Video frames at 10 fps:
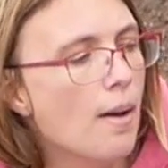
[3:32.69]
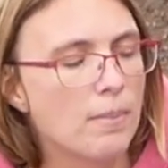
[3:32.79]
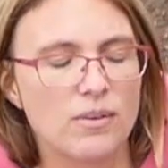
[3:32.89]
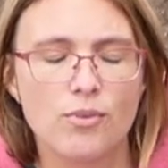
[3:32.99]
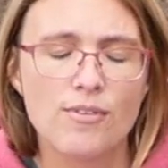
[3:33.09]

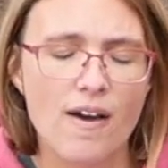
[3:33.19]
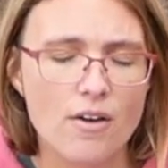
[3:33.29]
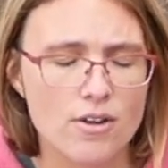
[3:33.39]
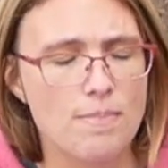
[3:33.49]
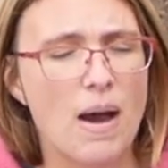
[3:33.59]
but if we
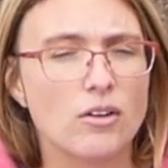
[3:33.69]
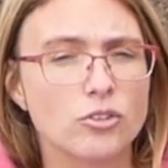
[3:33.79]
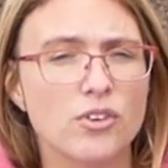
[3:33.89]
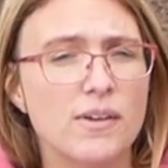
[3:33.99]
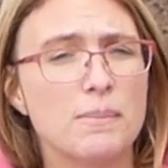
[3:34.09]
found a
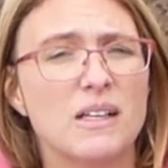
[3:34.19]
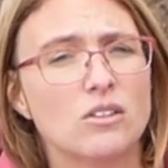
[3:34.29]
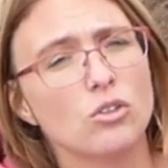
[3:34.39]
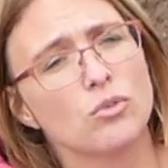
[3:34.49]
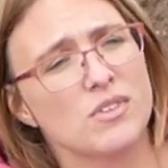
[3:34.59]
powdery
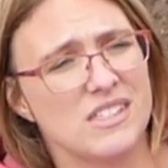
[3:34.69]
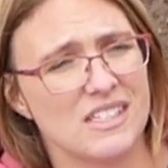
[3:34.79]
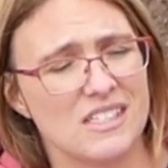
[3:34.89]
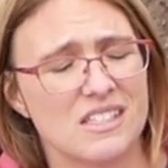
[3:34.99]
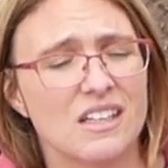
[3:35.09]
mildew
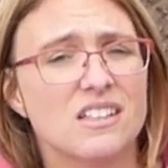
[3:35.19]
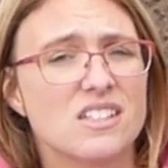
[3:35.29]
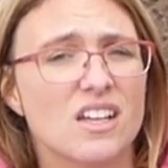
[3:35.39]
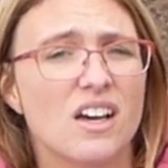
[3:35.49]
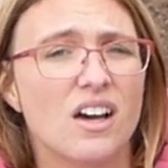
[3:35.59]
resistant